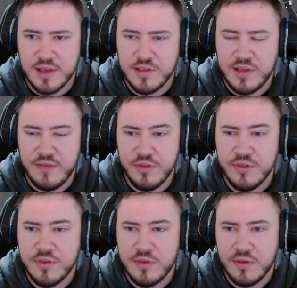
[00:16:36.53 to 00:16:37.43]

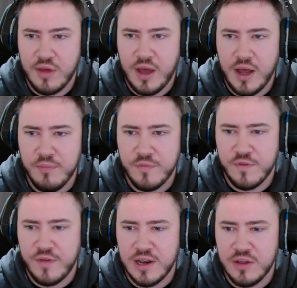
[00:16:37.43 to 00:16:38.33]
7s for
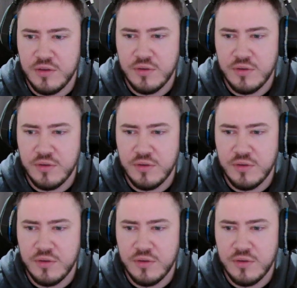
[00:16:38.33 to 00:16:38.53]
value.